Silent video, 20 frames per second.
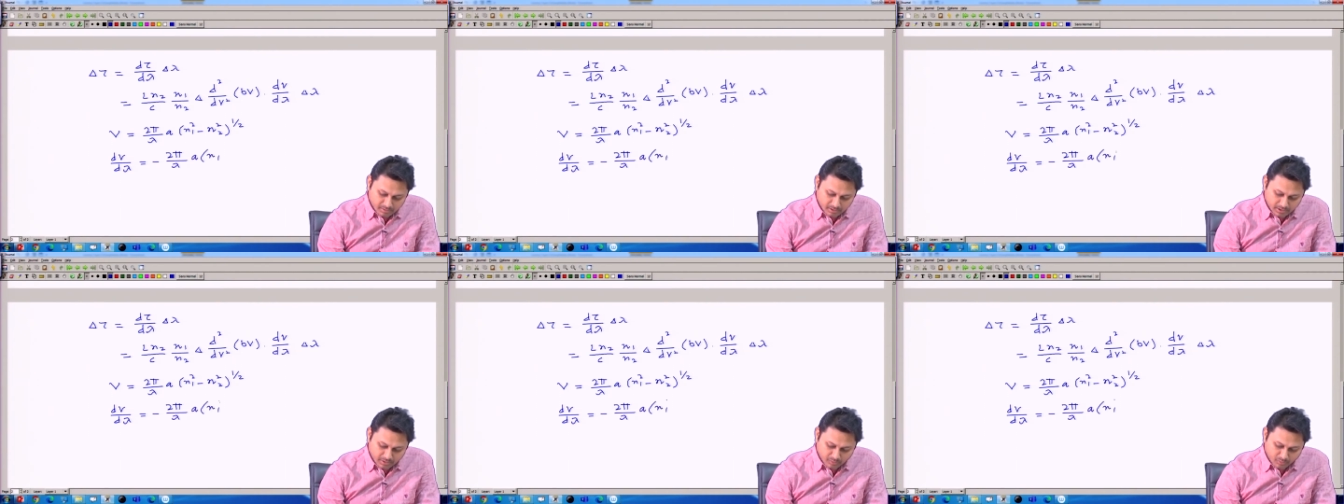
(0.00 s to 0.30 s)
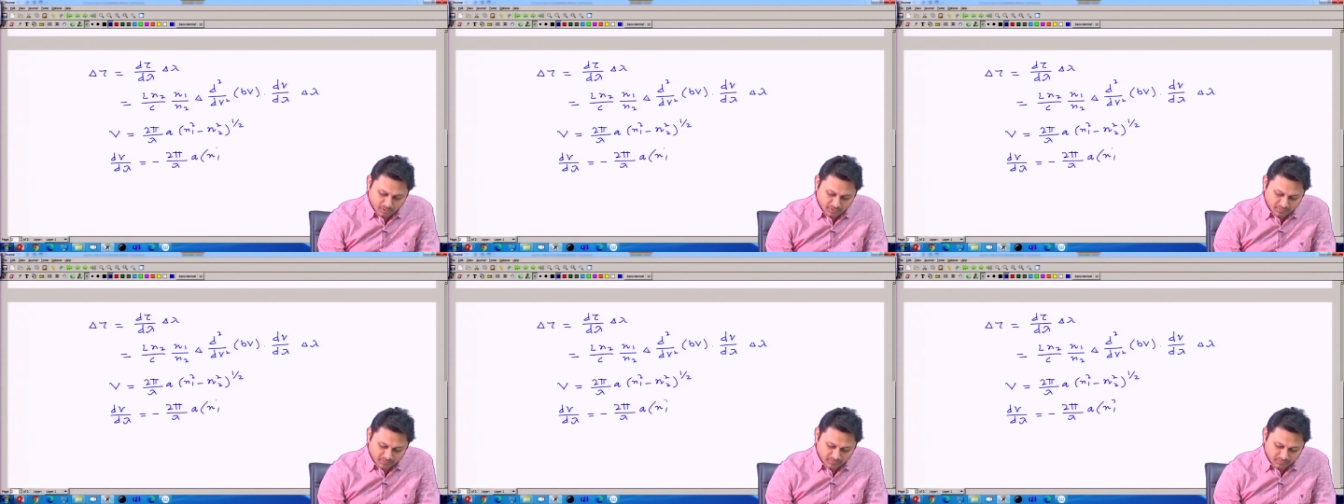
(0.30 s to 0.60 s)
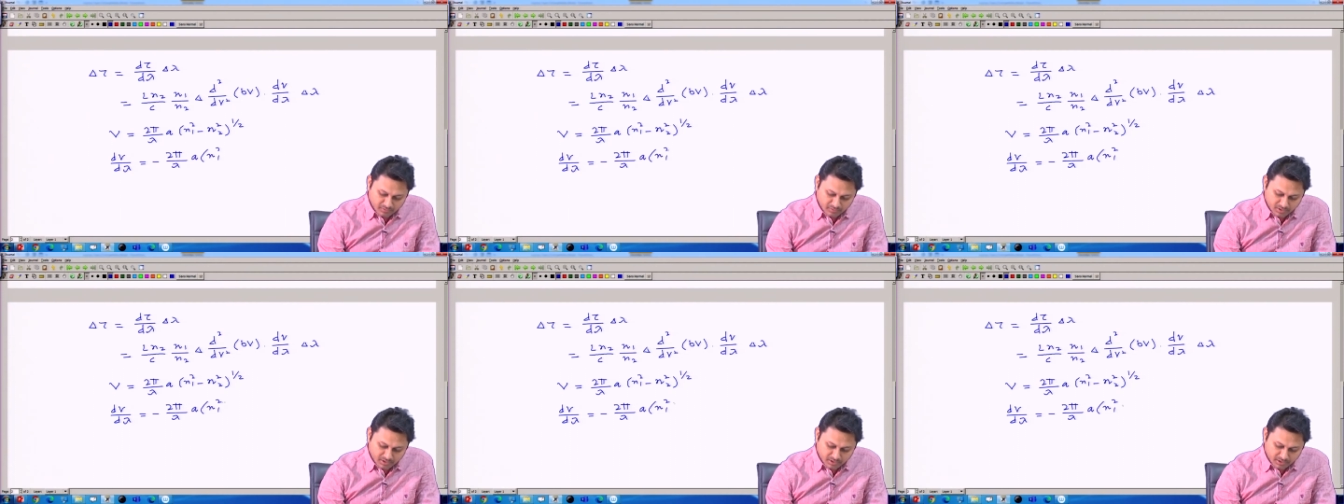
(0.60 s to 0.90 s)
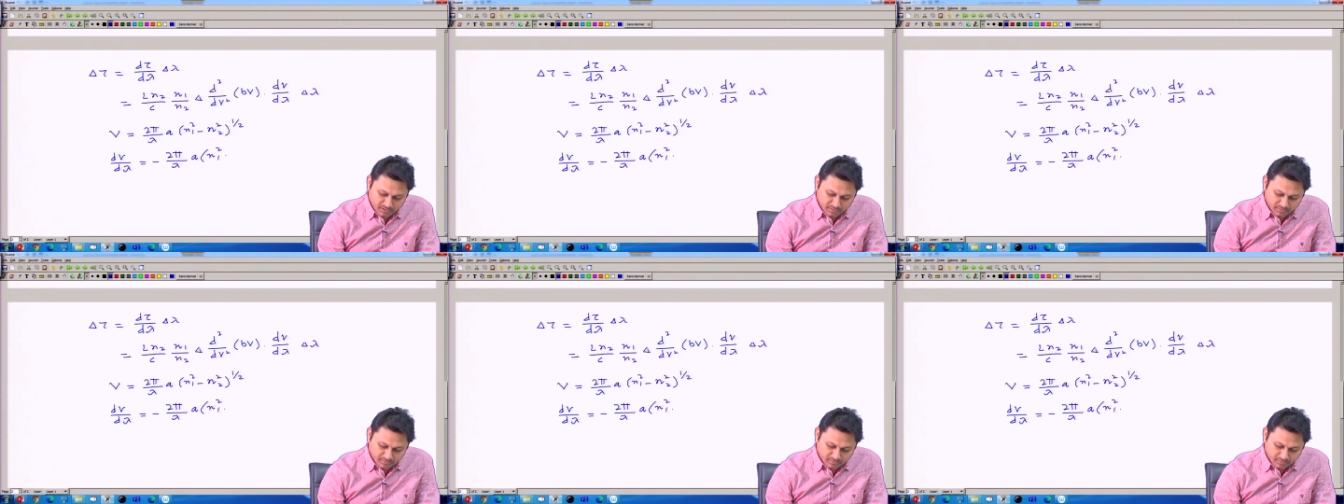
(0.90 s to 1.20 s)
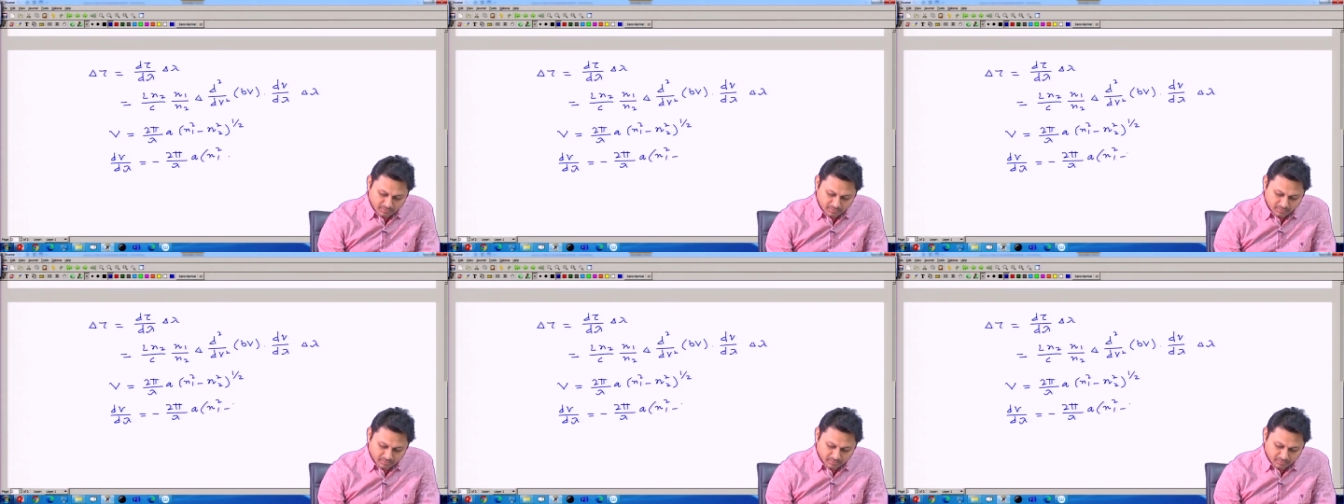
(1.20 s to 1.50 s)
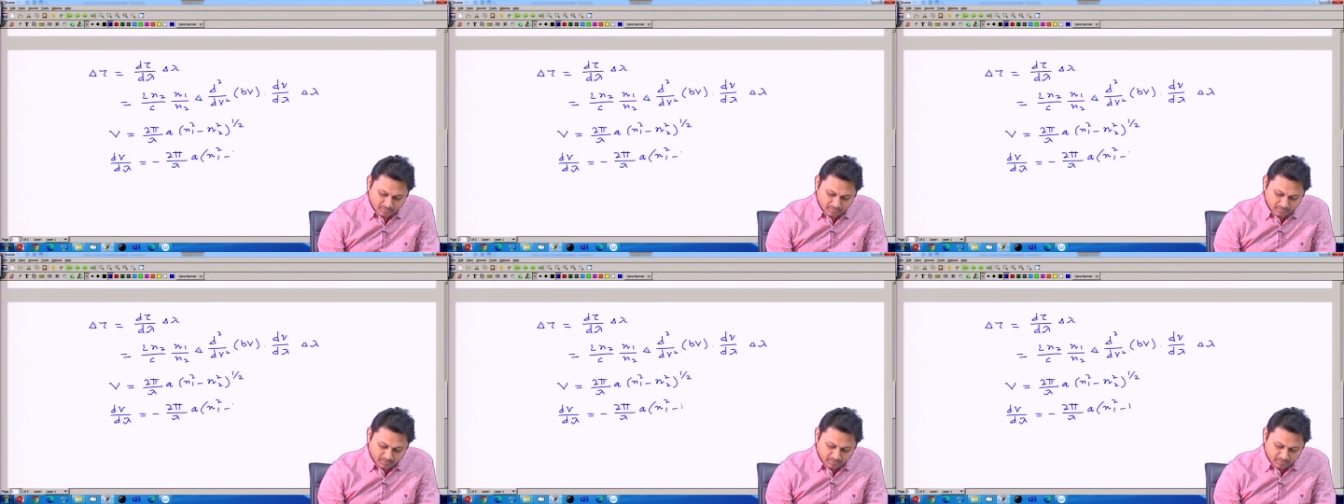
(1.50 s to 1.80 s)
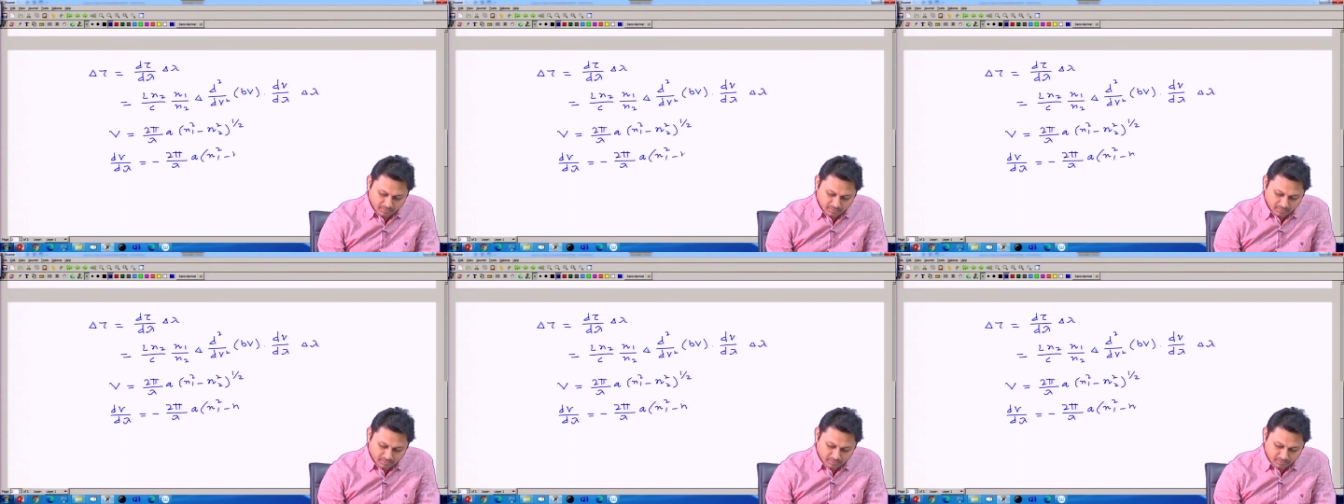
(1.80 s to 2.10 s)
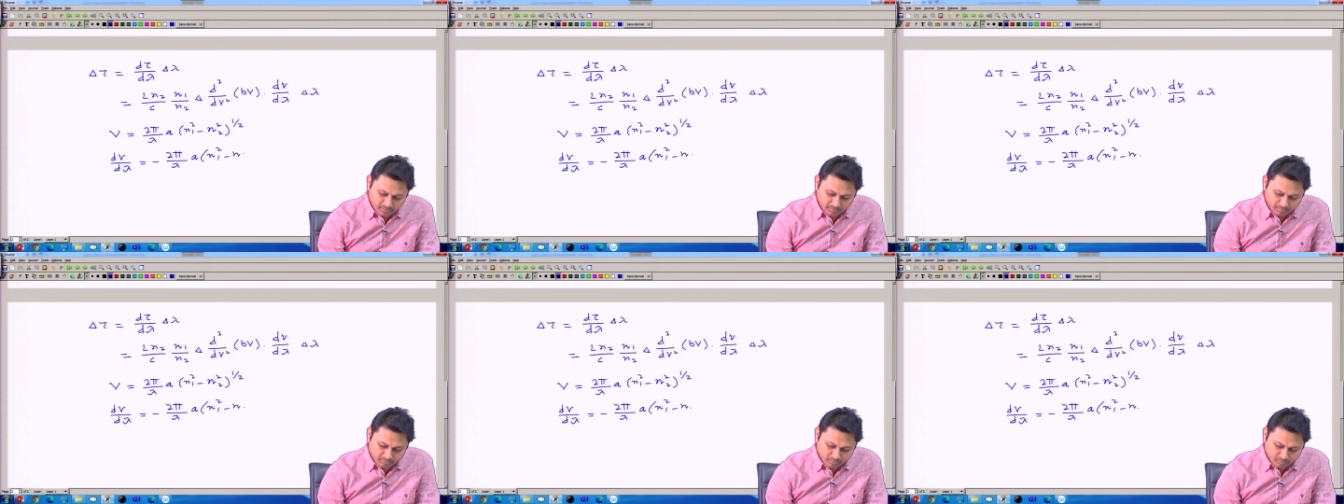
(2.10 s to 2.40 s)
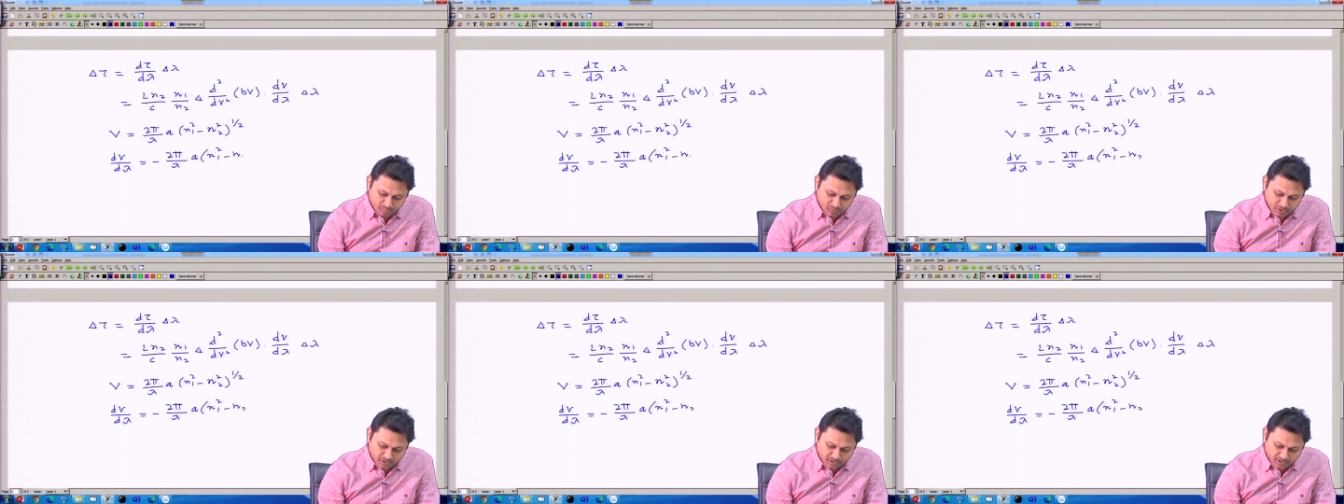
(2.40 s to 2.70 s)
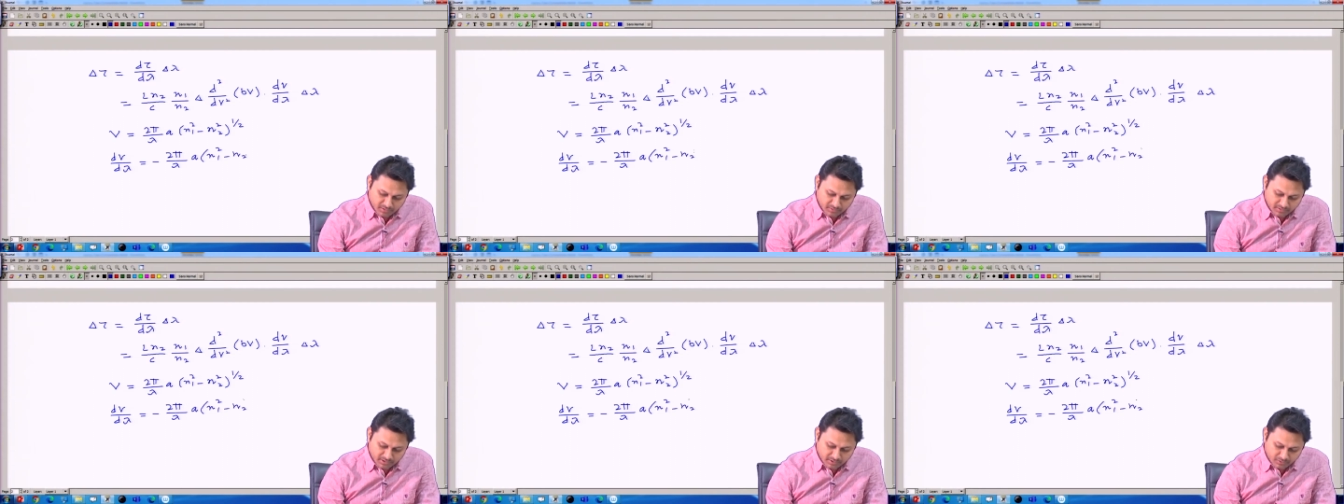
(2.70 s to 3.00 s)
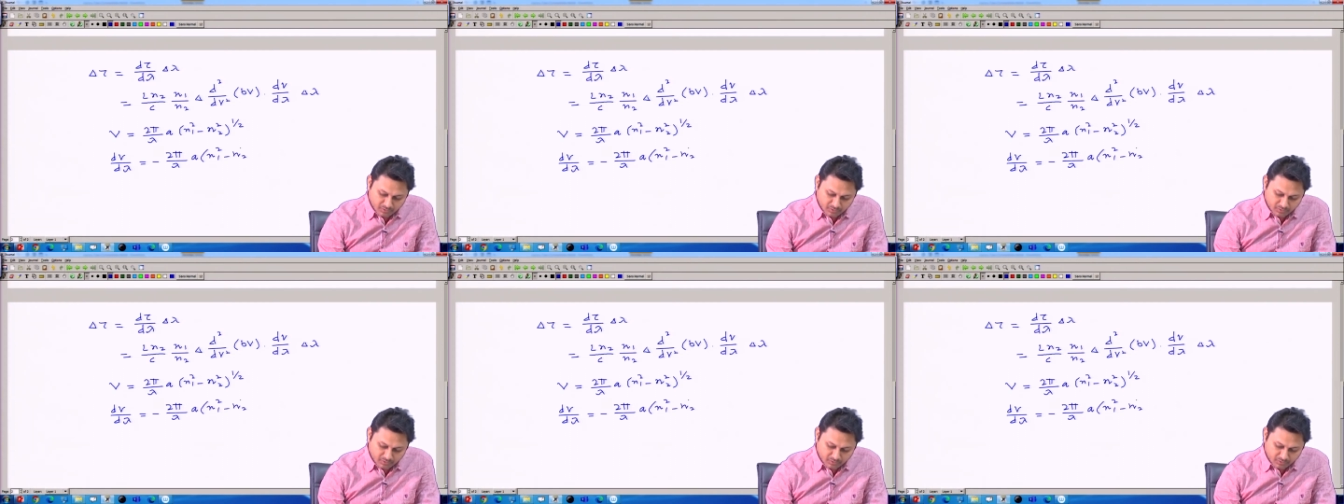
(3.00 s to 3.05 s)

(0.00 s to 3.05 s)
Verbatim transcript: in 1 square minus